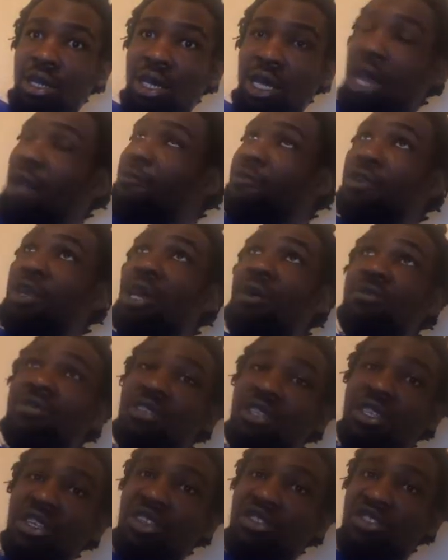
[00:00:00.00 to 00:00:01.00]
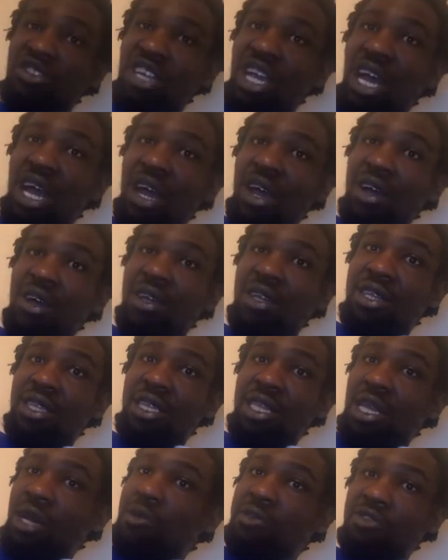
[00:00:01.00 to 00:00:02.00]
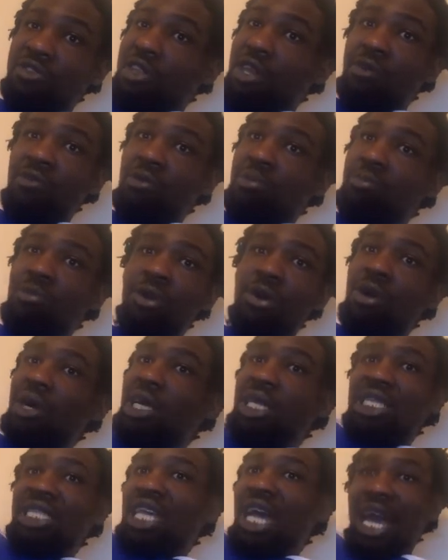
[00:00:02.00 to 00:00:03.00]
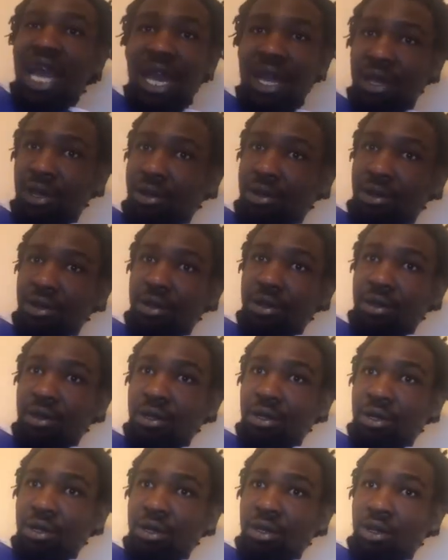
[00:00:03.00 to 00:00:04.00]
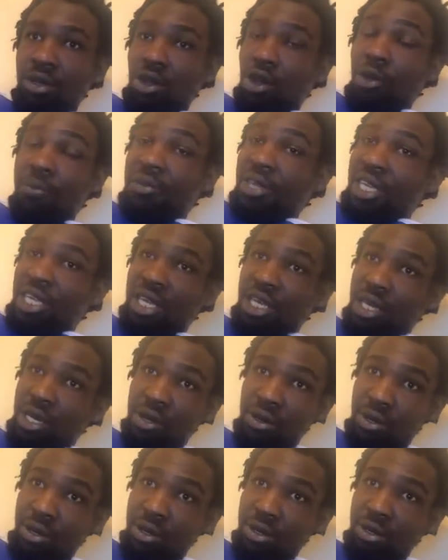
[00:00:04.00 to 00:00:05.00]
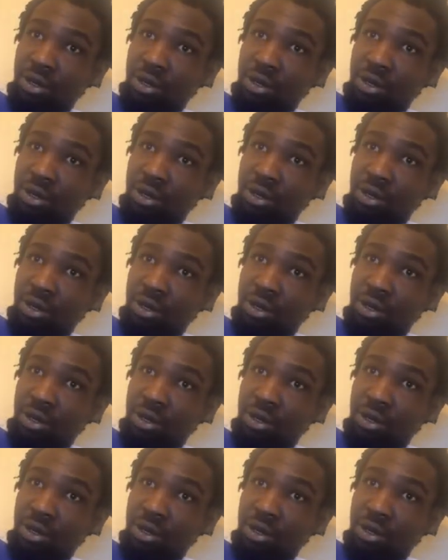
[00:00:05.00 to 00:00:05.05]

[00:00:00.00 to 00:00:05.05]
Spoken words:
Have you ever seen a child that was never born die or be killed?